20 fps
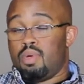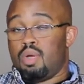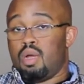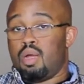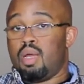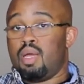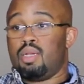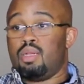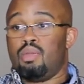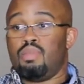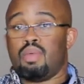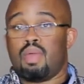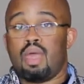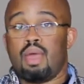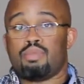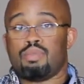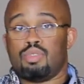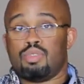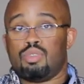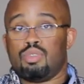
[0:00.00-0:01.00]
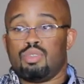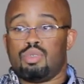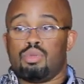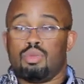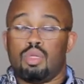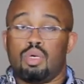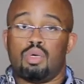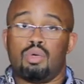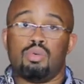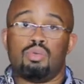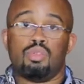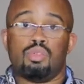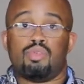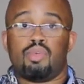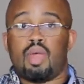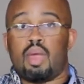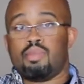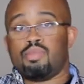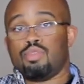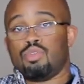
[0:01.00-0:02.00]
All right, you've captured your loans,
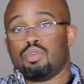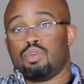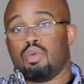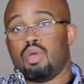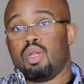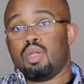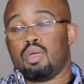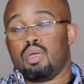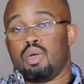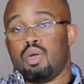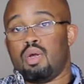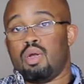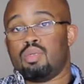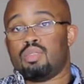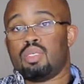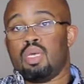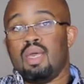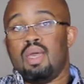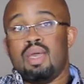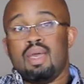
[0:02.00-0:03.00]
you've captured your credit cards.